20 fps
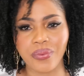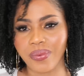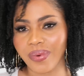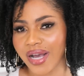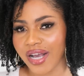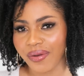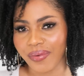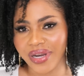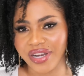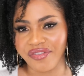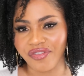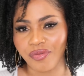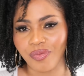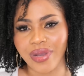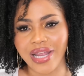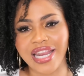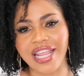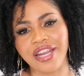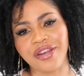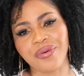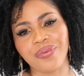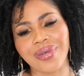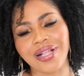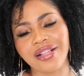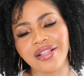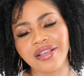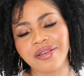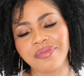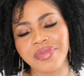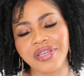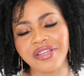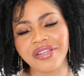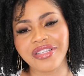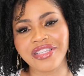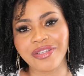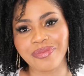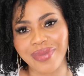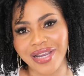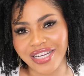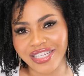Welcome everybody and welcome you
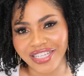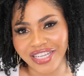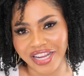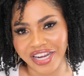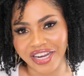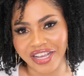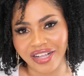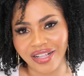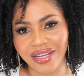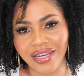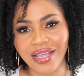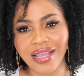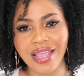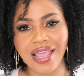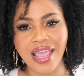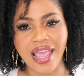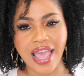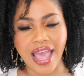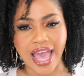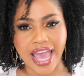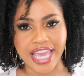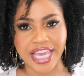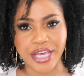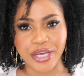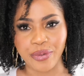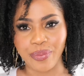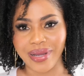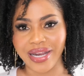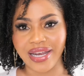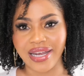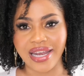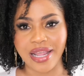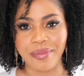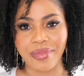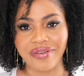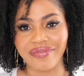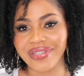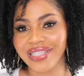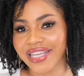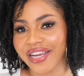to my channel. I go by the name
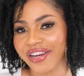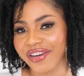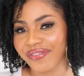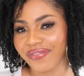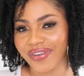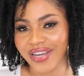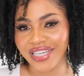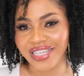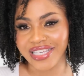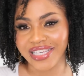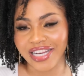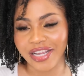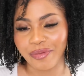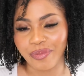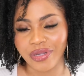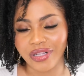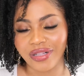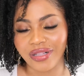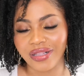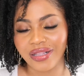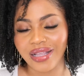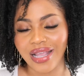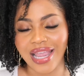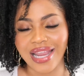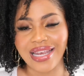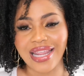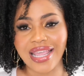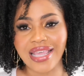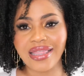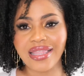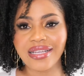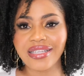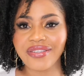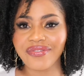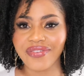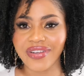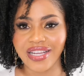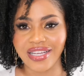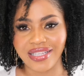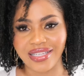of Terry Fashionable, and in this
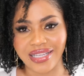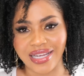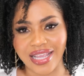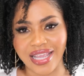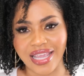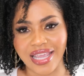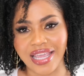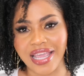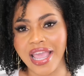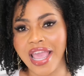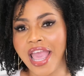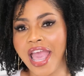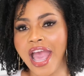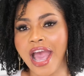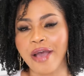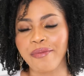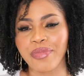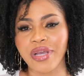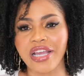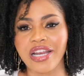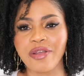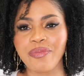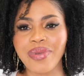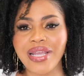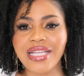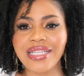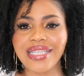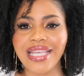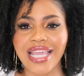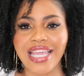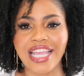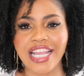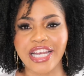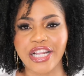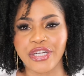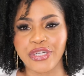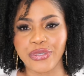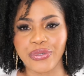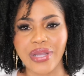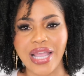video today I'm gonna be taking
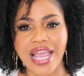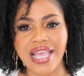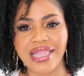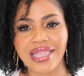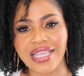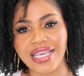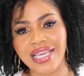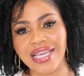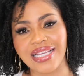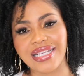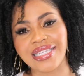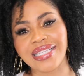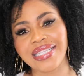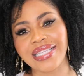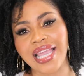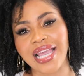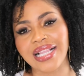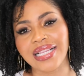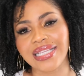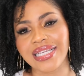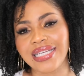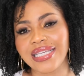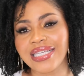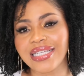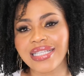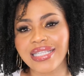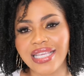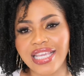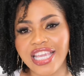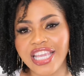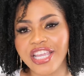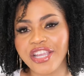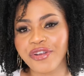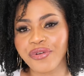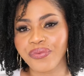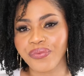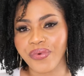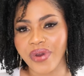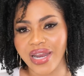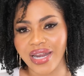a look at these LED
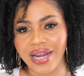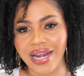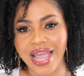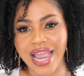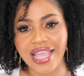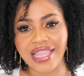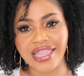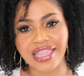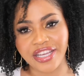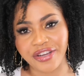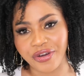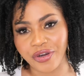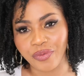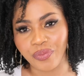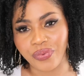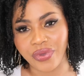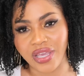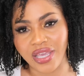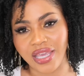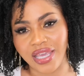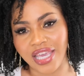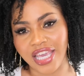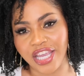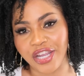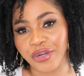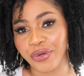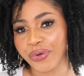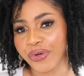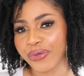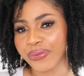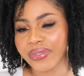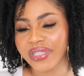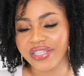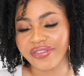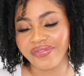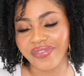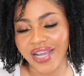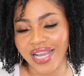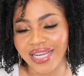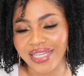red light therapy hair growth
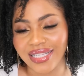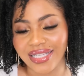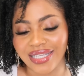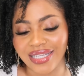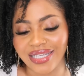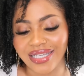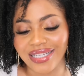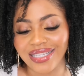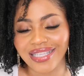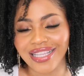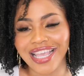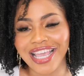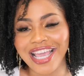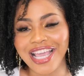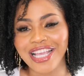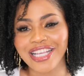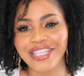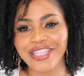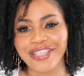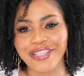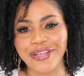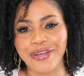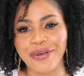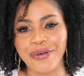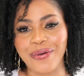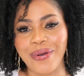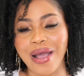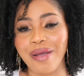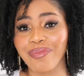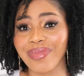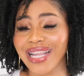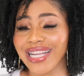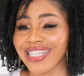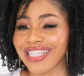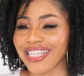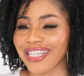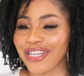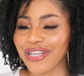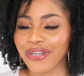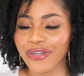devices. So I'm
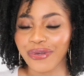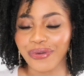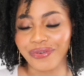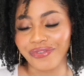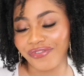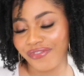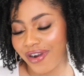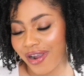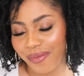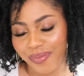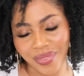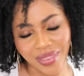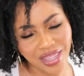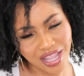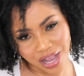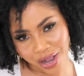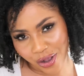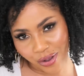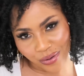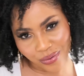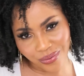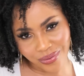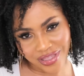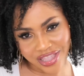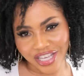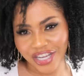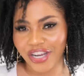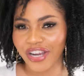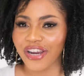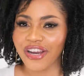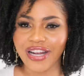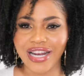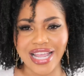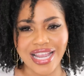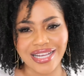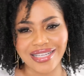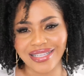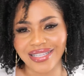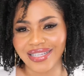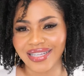letting you know from now, the girl
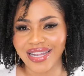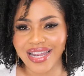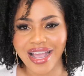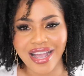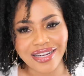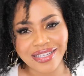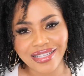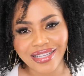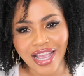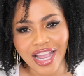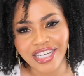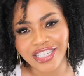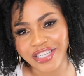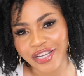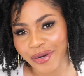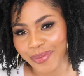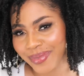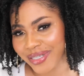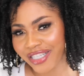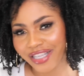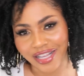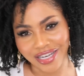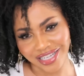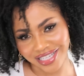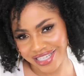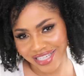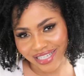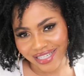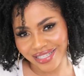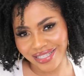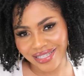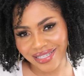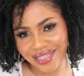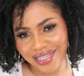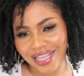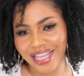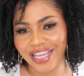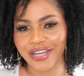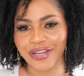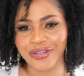is not a
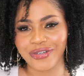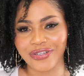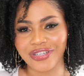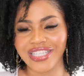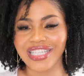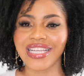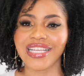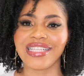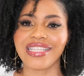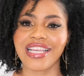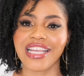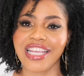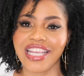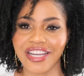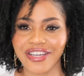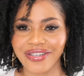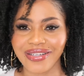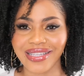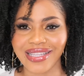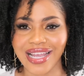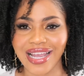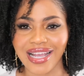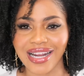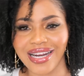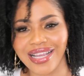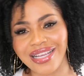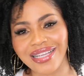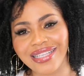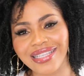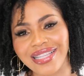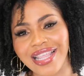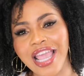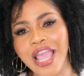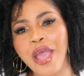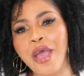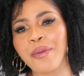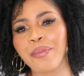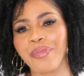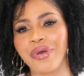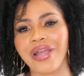dermatologist, you know, she's a hairstylist,
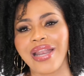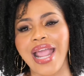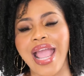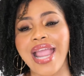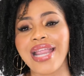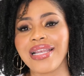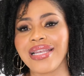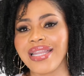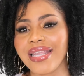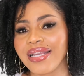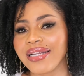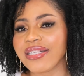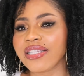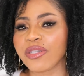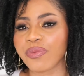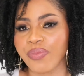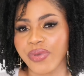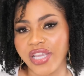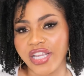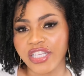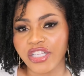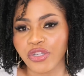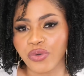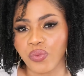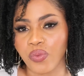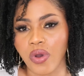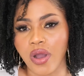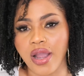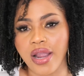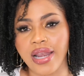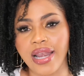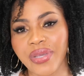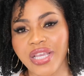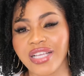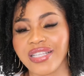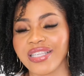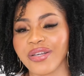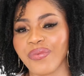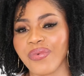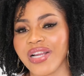but I did speak to one
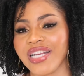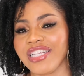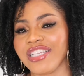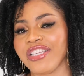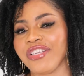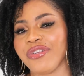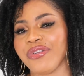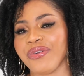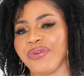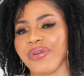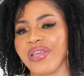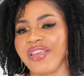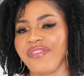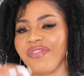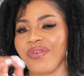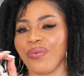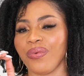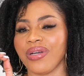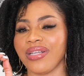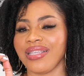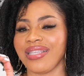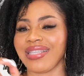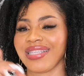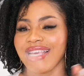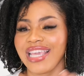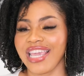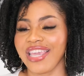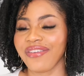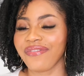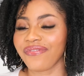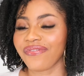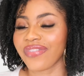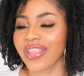because I wanted to know if it was safe